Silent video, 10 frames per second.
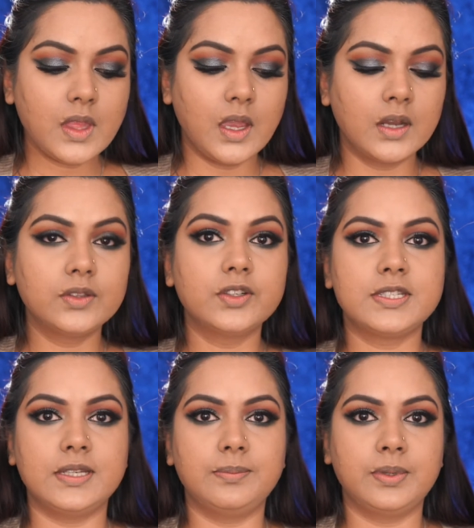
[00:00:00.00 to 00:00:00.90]
Another
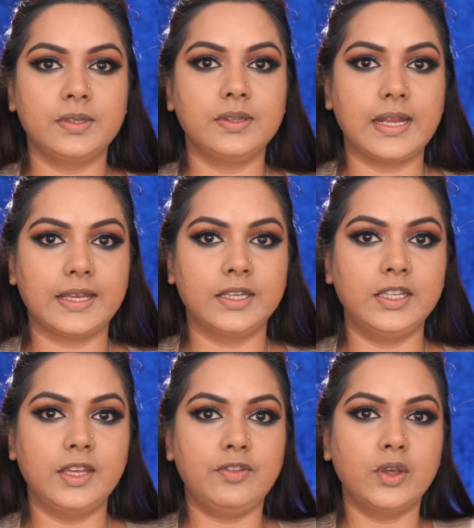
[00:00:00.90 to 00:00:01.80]
tip that I can
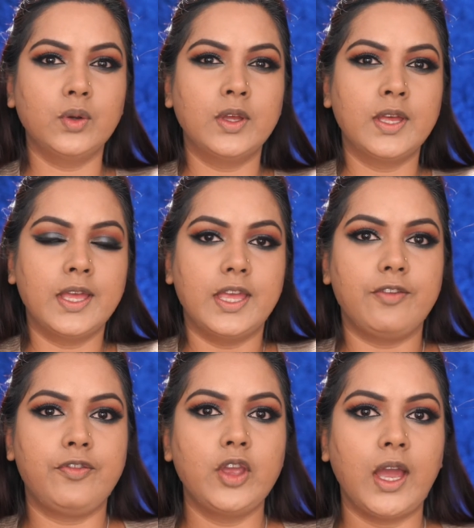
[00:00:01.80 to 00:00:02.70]
give you,
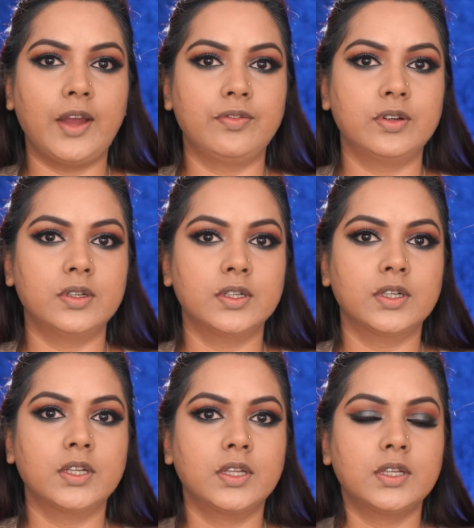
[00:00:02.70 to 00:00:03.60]
if you have
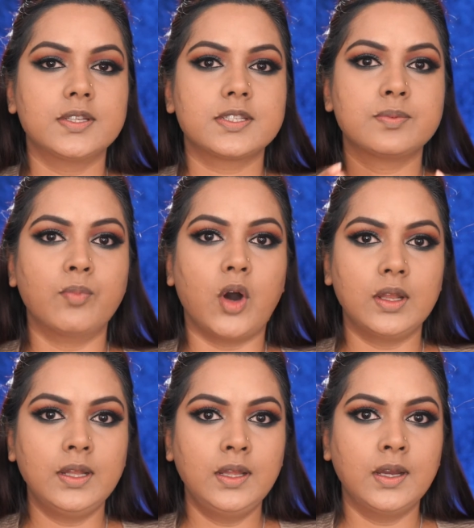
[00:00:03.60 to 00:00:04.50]

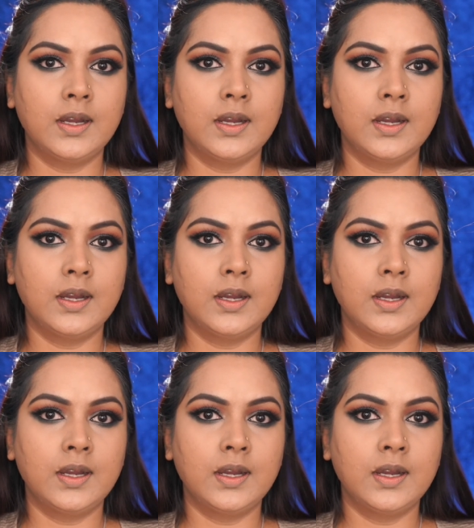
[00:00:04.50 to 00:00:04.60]
small